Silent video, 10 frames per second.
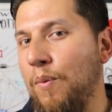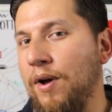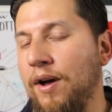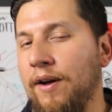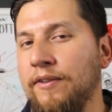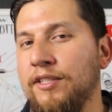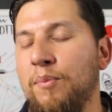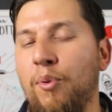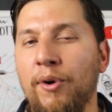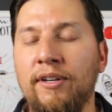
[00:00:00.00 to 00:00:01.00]
uh,
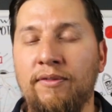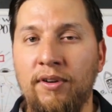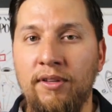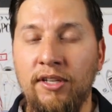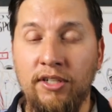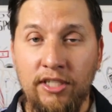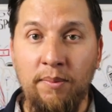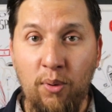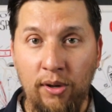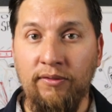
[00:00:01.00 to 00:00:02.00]
some pointers for you. These are just
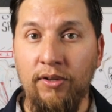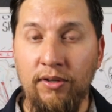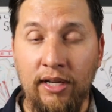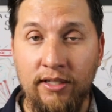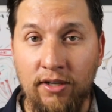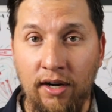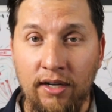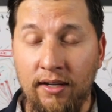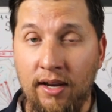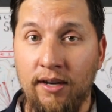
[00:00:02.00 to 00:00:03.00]
some pointers for you to get
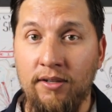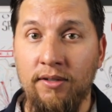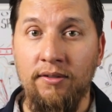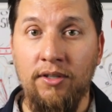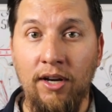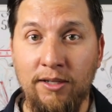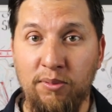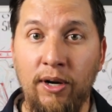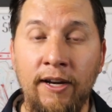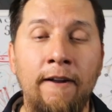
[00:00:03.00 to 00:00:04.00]
started and, and to start
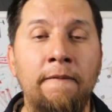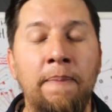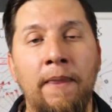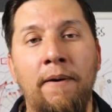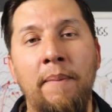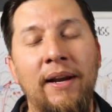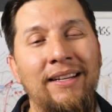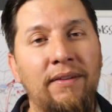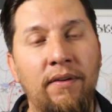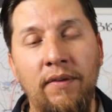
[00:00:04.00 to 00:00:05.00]
exploring. I'll make a
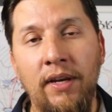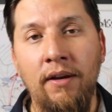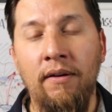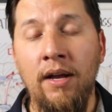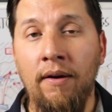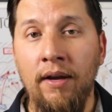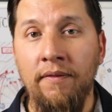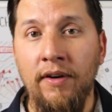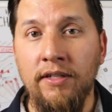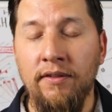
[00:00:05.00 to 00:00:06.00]
different video on how I
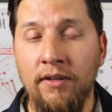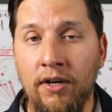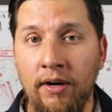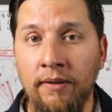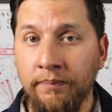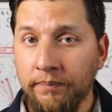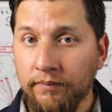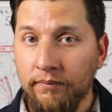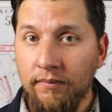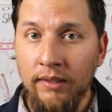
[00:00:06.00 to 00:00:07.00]
fish the current
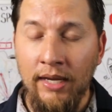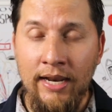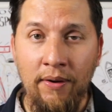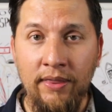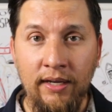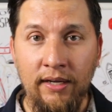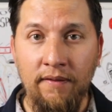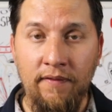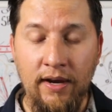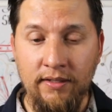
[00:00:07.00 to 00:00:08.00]
and how I think it
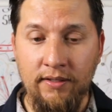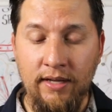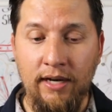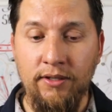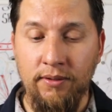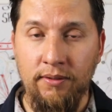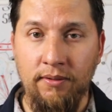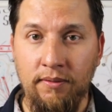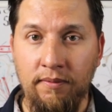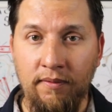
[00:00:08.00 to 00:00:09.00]
affects the
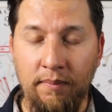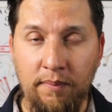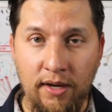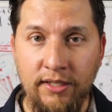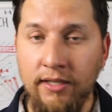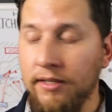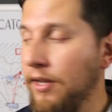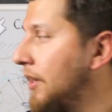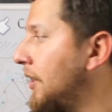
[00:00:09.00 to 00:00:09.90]
actual process.